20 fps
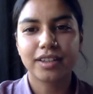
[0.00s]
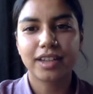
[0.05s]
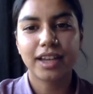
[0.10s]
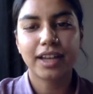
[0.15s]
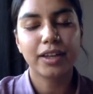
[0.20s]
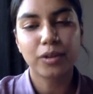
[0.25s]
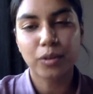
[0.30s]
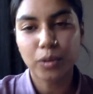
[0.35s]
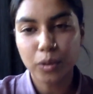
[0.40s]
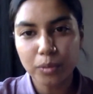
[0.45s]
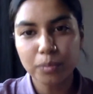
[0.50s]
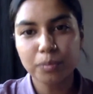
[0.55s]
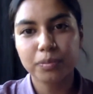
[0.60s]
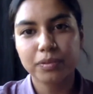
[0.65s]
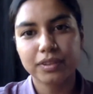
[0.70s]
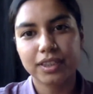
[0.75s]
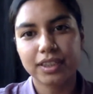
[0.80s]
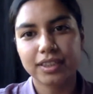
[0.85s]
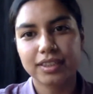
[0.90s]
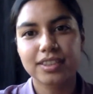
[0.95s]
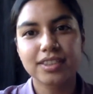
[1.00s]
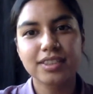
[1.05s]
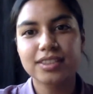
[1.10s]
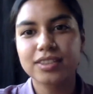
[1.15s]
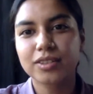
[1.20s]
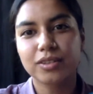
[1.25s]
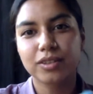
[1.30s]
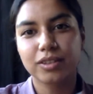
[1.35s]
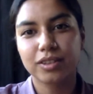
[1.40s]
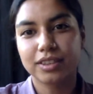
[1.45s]
I hope that this
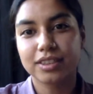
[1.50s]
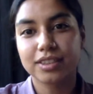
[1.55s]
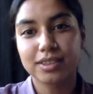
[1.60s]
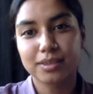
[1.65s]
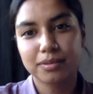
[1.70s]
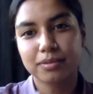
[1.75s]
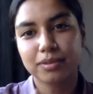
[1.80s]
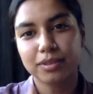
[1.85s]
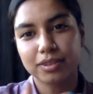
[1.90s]
uh, this